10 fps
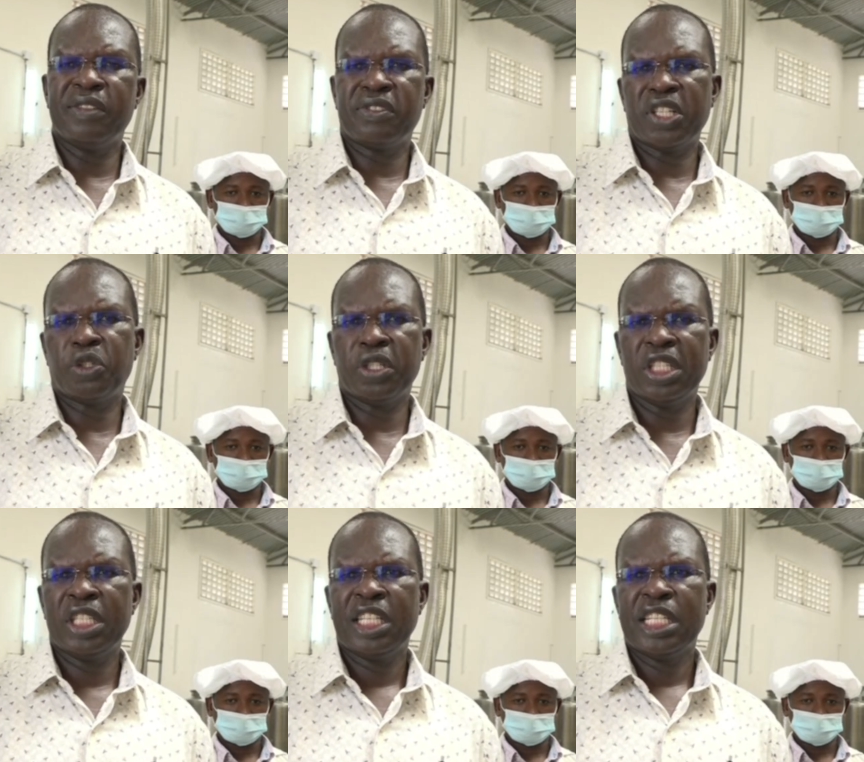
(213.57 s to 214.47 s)
Speaker 1: this factory
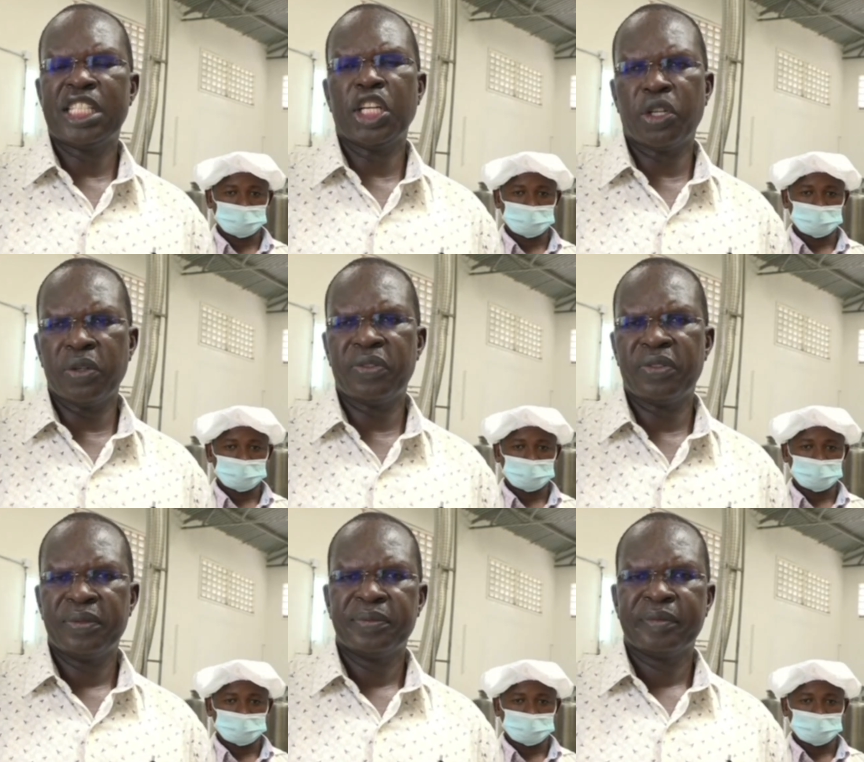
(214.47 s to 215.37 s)
take off
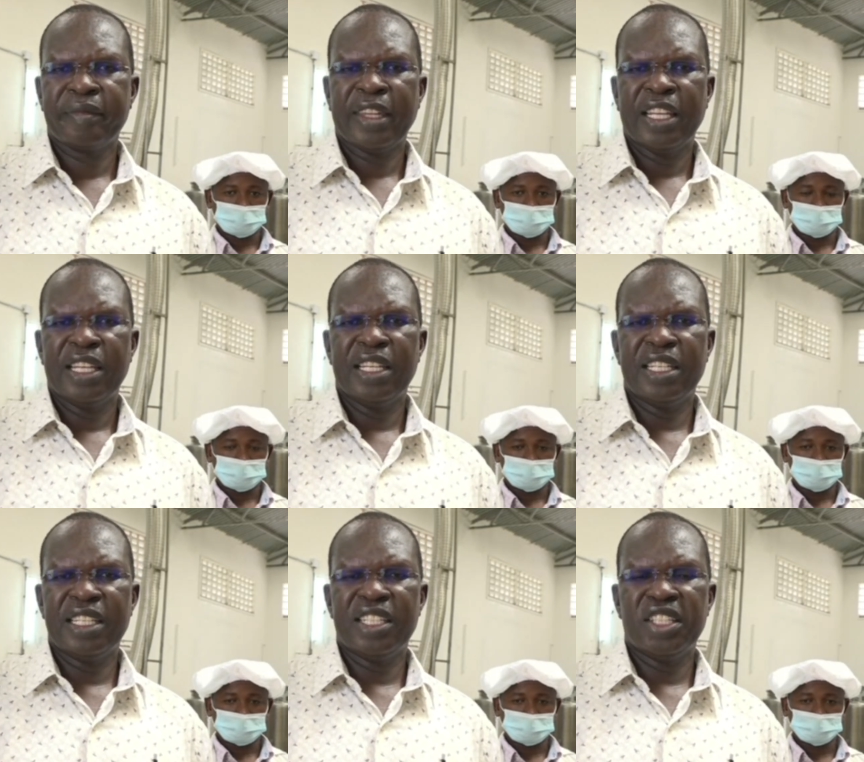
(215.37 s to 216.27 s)
uh,
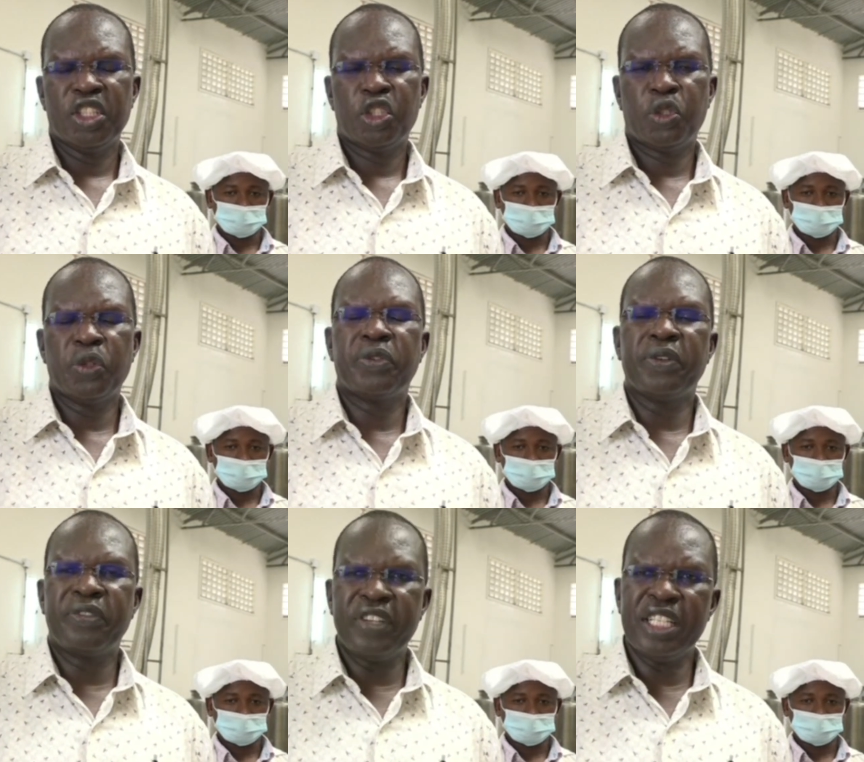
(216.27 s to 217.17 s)
to
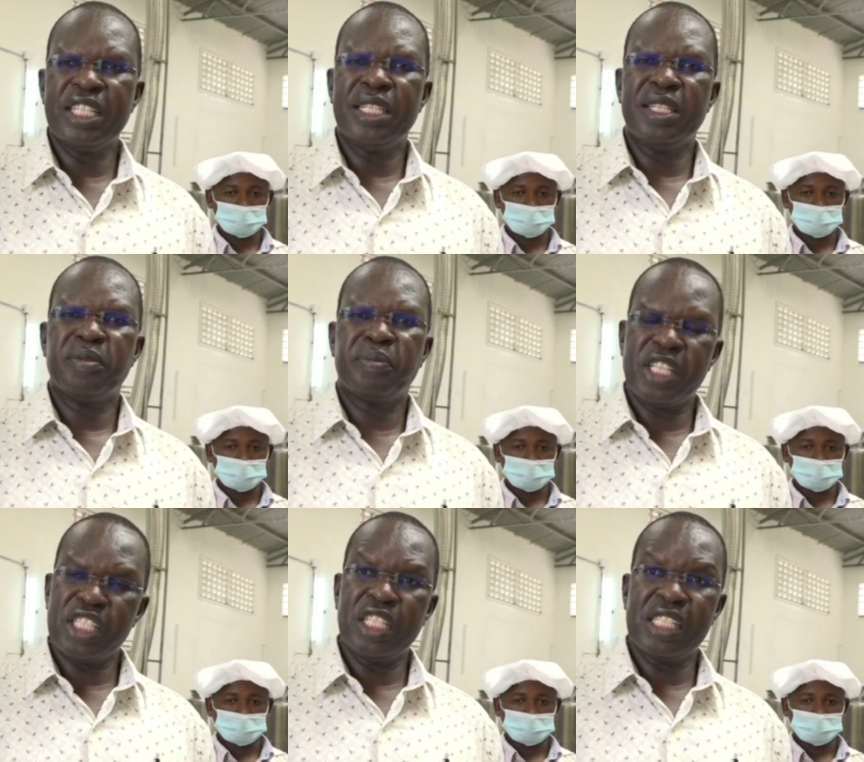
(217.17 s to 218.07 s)
fulfill the
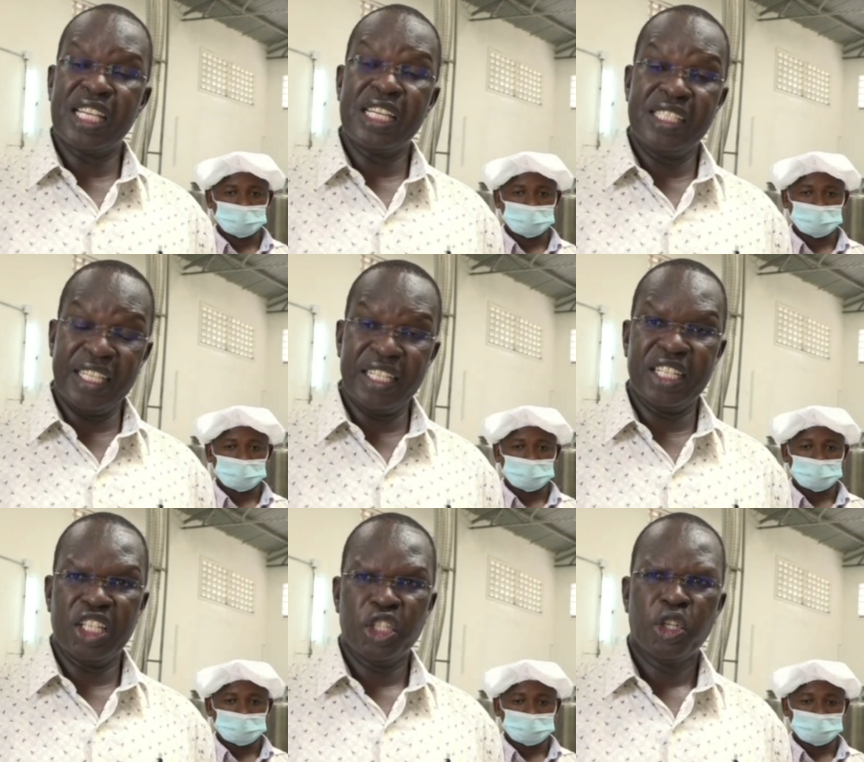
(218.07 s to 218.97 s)
President's agenda
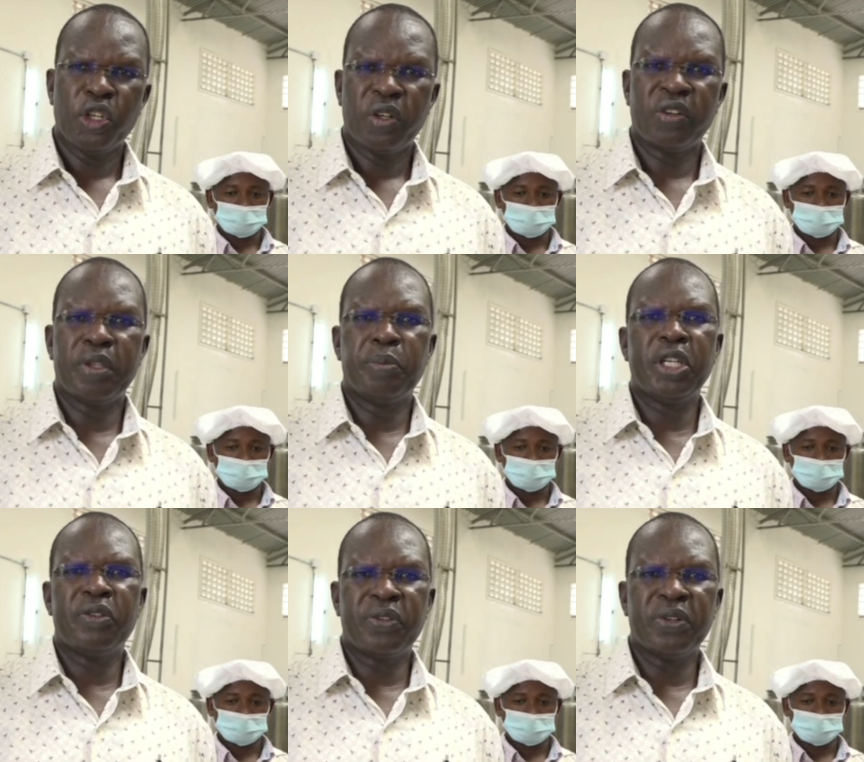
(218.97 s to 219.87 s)
of the Big
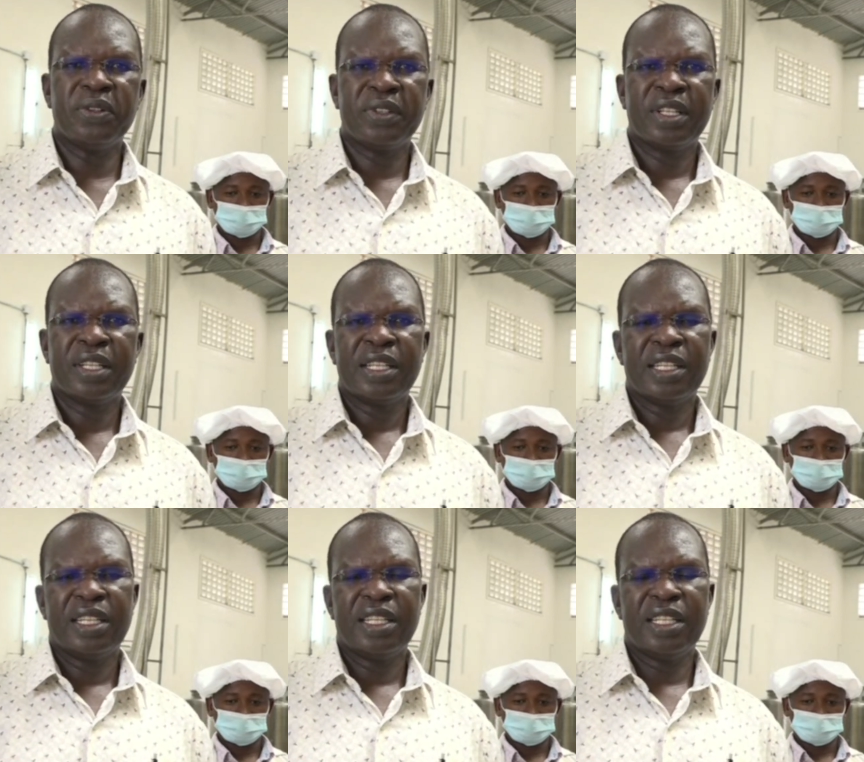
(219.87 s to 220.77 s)
Four.
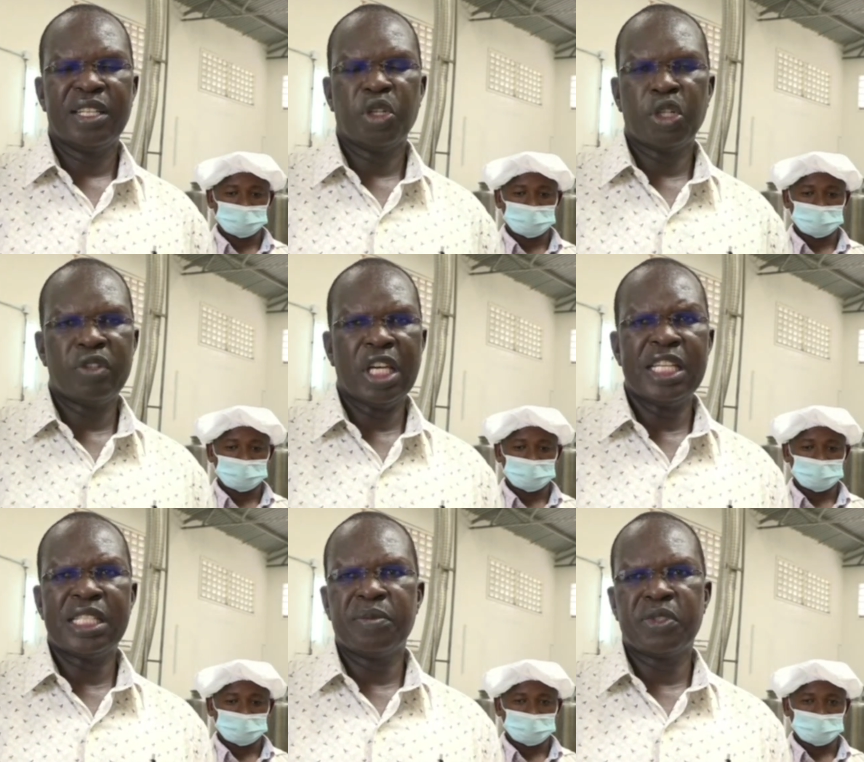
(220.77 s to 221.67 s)
Uh, one of the
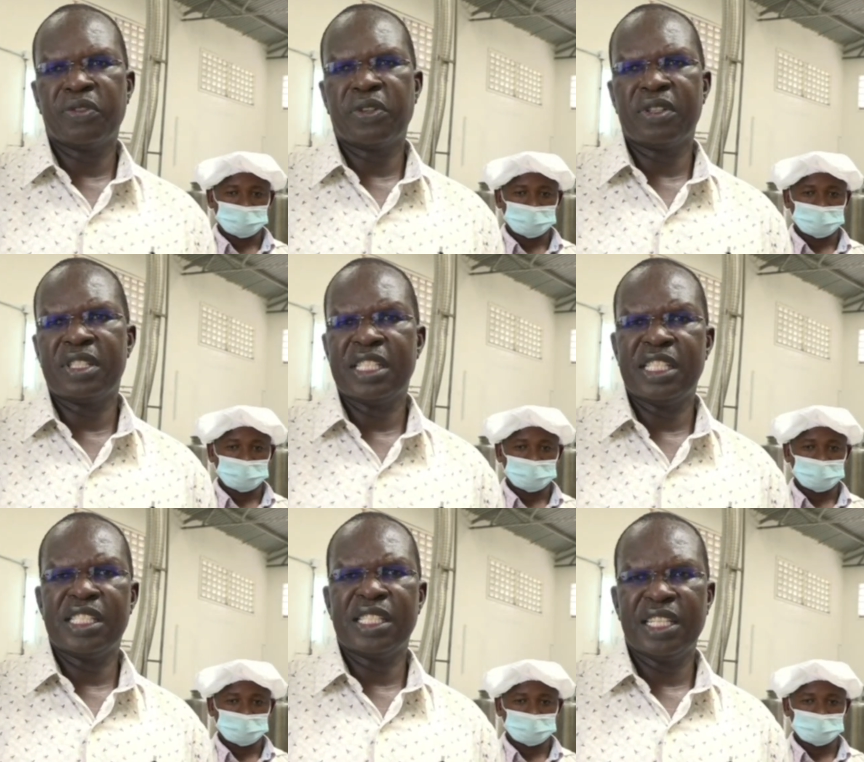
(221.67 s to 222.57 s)
items, of course,
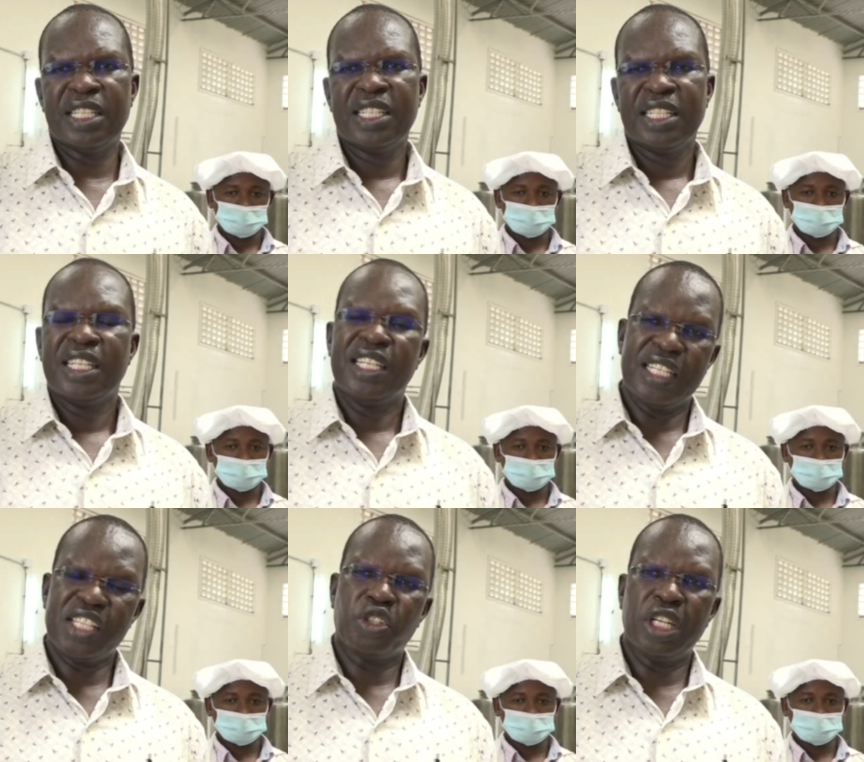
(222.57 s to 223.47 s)
is uh,
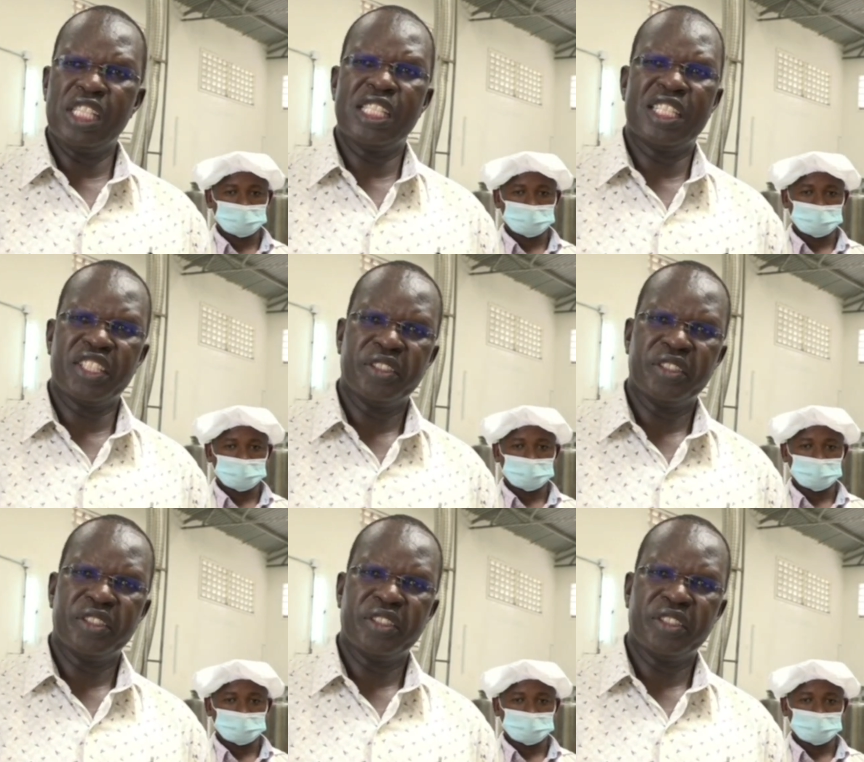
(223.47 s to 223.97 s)
industrialization.